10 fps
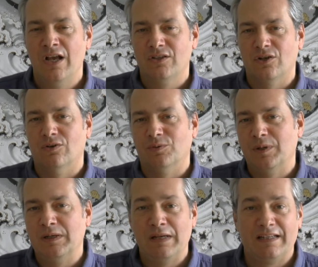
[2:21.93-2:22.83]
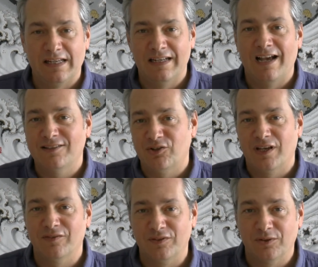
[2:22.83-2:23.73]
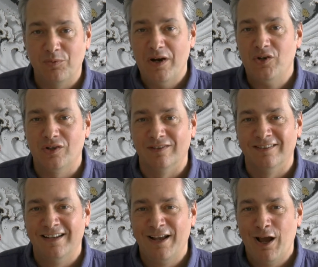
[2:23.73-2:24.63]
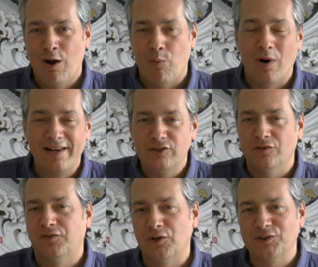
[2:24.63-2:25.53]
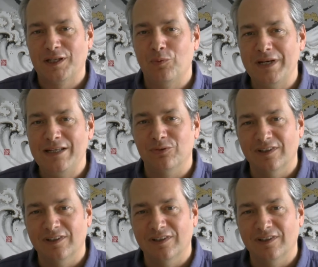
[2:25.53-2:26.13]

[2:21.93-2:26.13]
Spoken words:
So we can ask ourselves the question, what is the first thing we need to